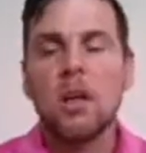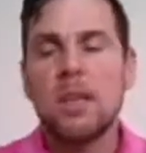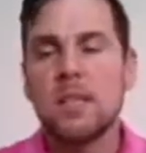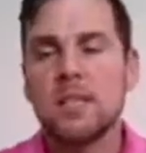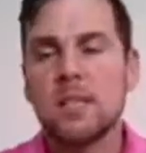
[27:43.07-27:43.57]

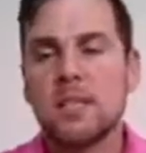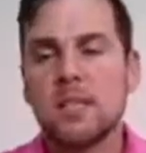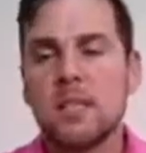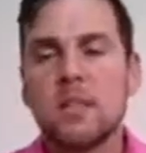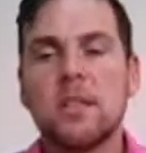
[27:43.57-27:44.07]

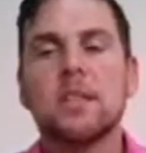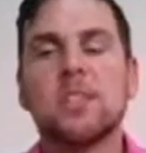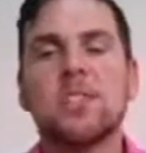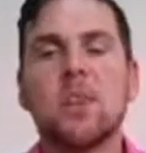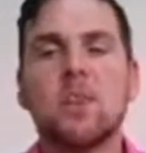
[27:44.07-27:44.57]
it's starting to
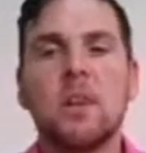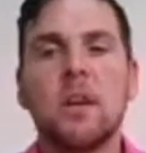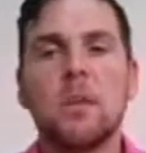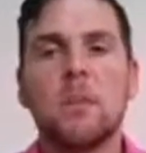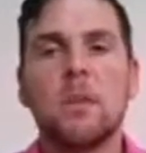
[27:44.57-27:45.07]
show
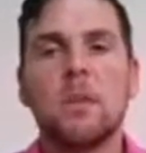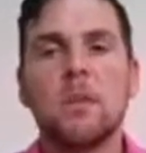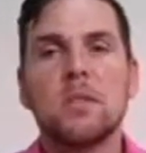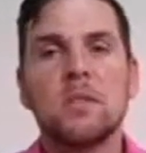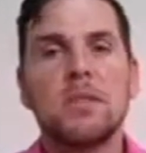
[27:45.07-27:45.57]
them,
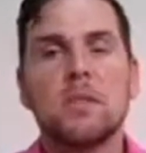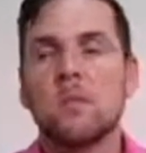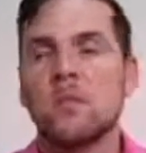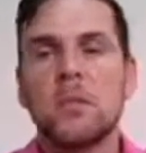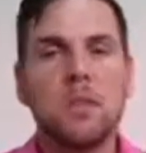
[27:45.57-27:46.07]

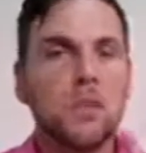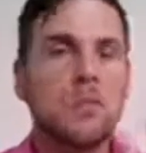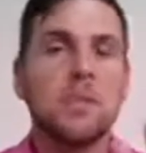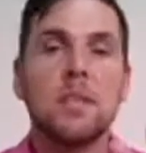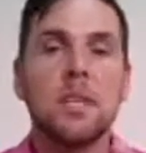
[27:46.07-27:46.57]
really the
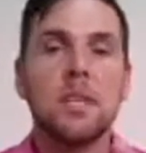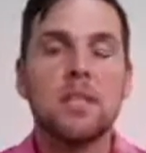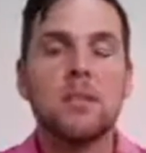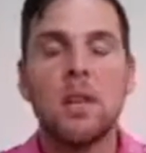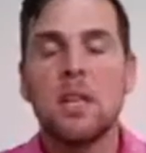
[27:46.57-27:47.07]
three
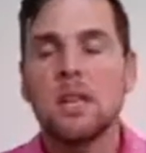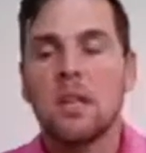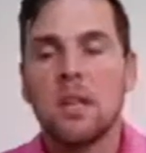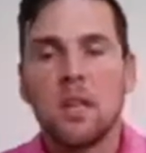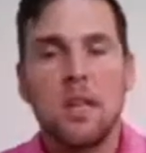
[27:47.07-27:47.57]
things, right?
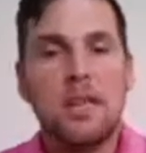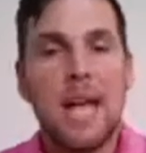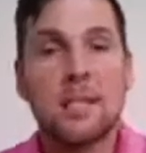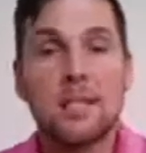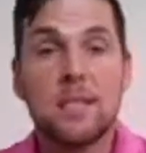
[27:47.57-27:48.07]
And
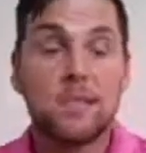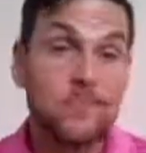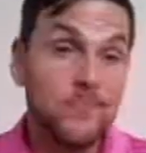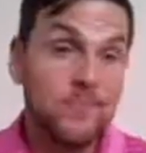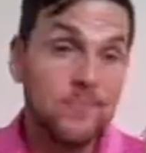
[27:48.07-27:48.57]
that's
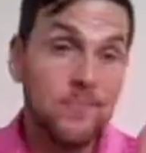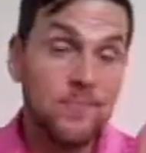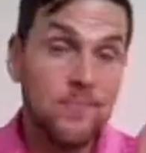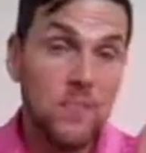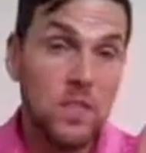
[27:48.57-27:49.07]

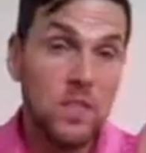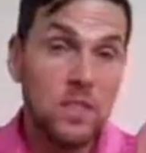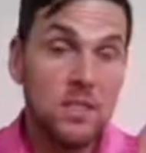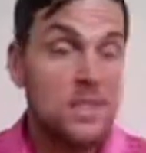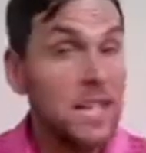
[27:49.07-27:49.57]

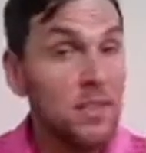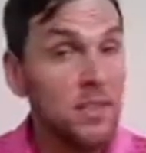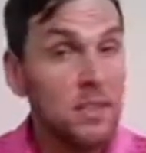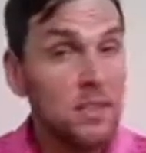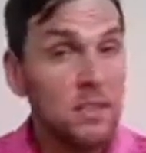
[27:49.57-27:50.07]

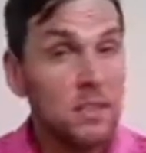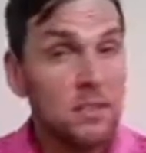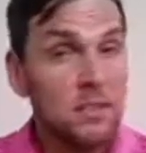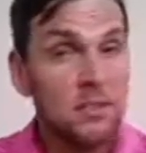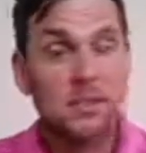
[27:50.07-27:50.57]
saving,
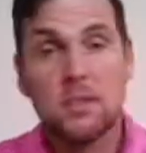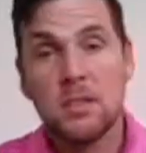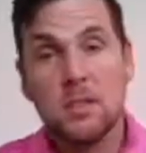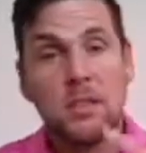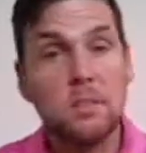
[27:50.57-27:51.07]

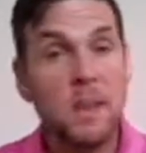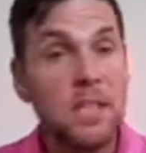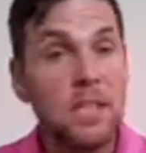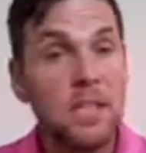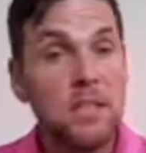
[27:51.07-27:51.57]

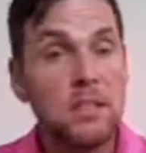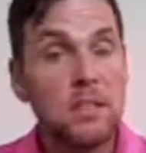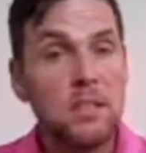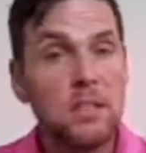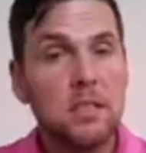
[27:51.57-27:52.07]

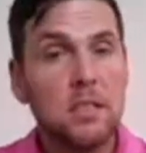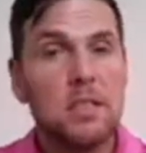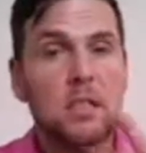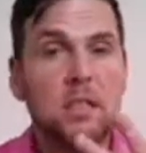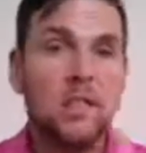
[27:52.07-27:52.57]
spending,
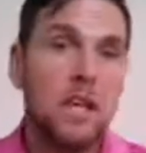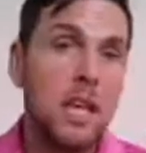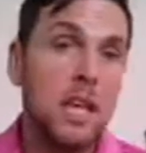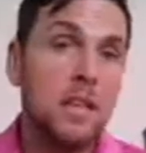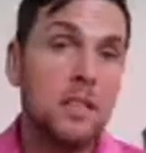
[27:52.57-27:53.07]

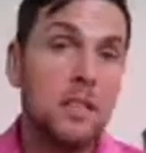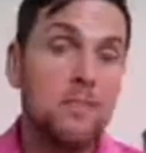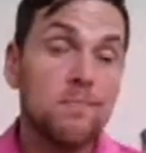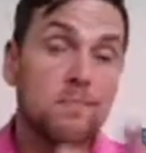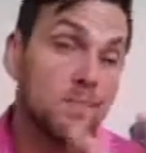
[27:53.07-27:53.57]

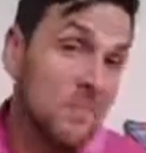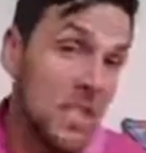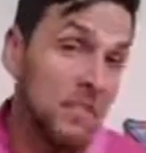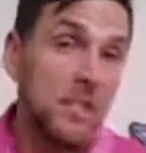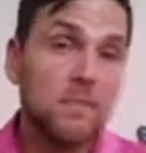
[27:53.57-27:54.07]
and
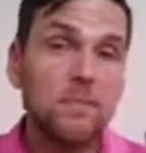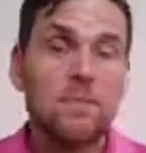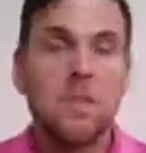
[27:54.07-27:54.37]
giving.